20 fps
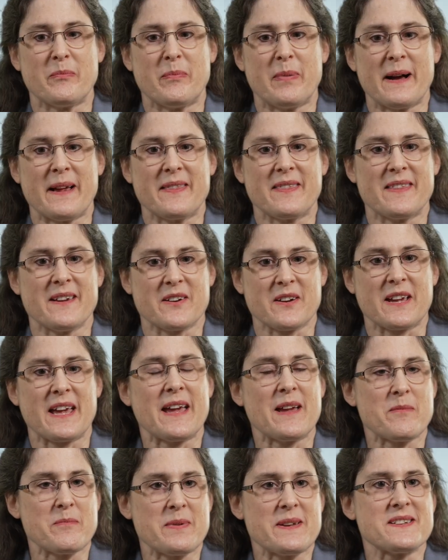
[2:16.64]
but there
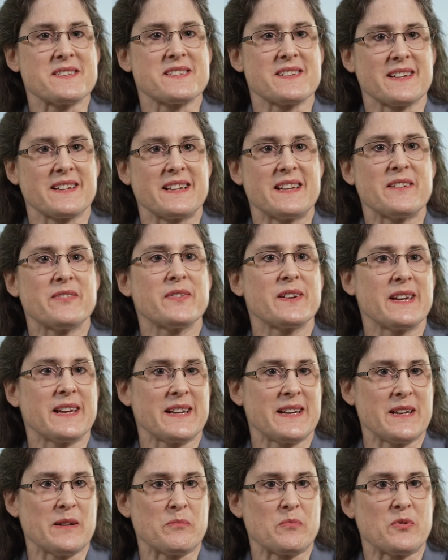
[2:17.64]
can be
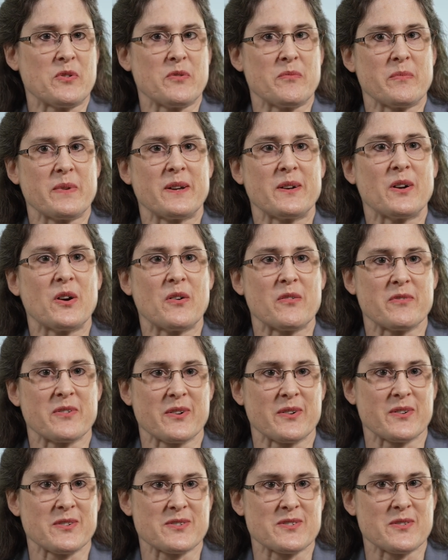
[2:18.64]
significant improvement
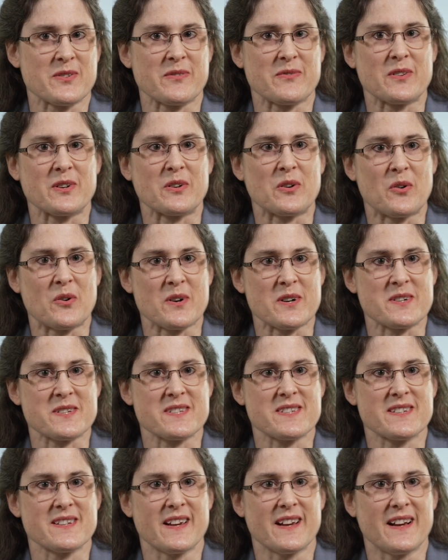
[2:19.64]
over sort of the
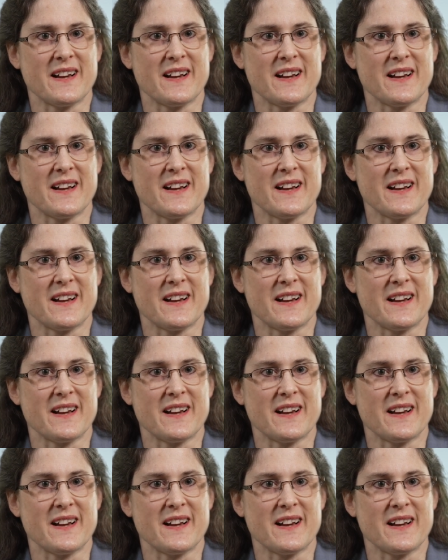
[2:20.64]
course.